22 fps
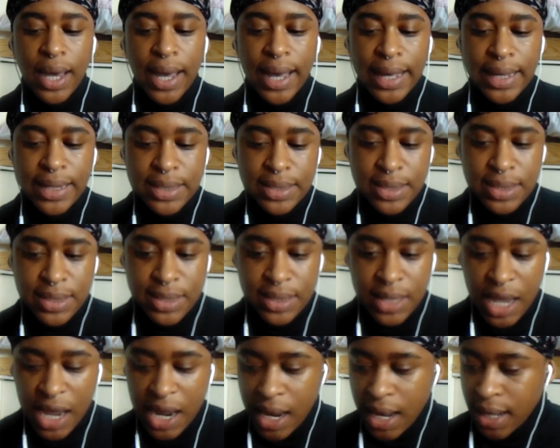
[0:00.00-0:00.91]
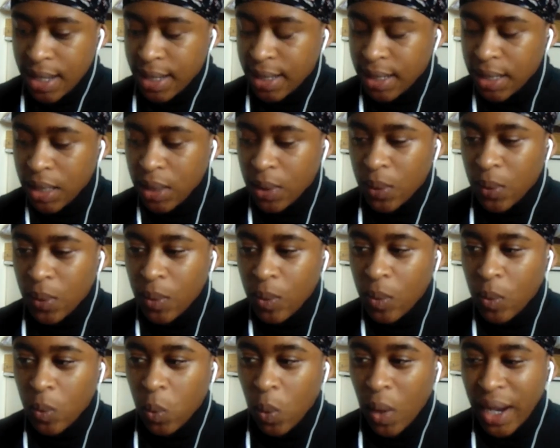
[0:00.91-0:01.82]
and
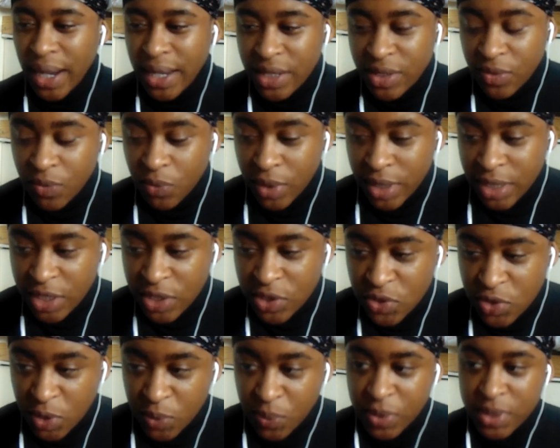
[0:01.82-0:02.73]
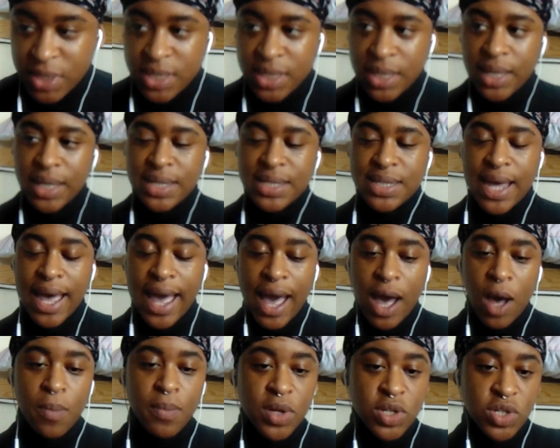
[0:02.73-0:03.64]
what I really enjoyed is
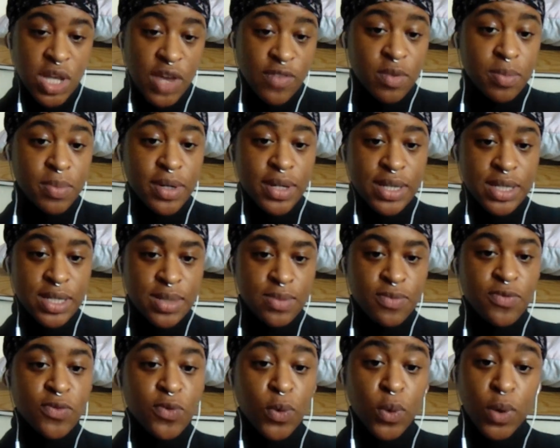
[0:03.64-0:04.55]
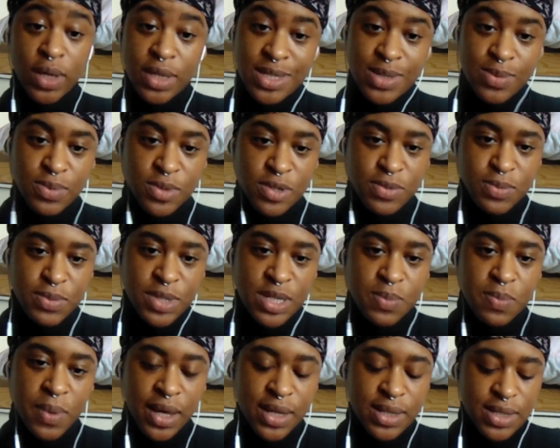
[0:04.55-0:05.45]
how much everybody's voice was
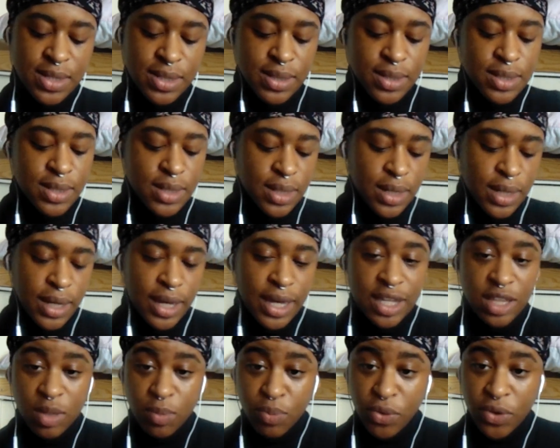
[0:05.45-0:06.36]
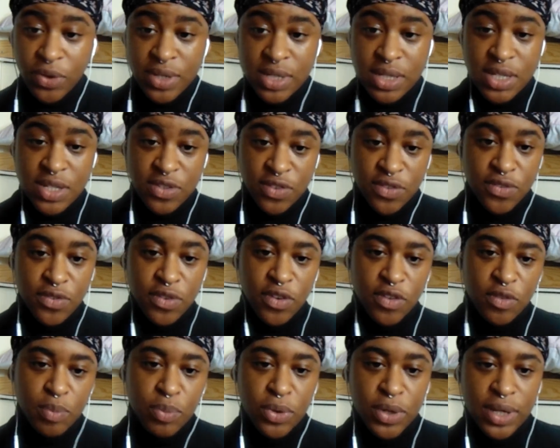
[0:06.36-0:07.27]
respected in the process of
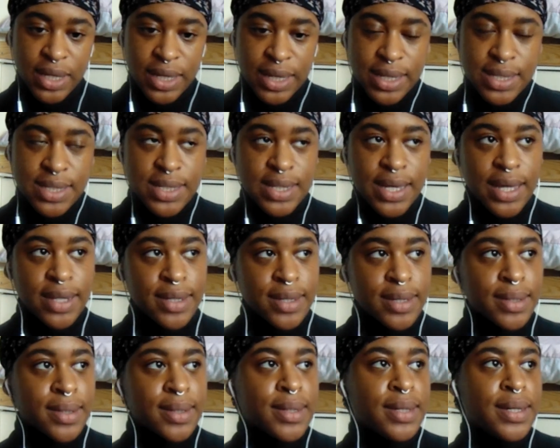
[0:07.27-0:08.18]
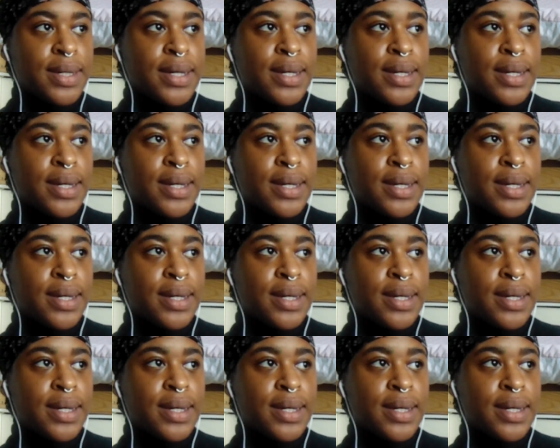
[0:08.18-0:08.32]
putting it together.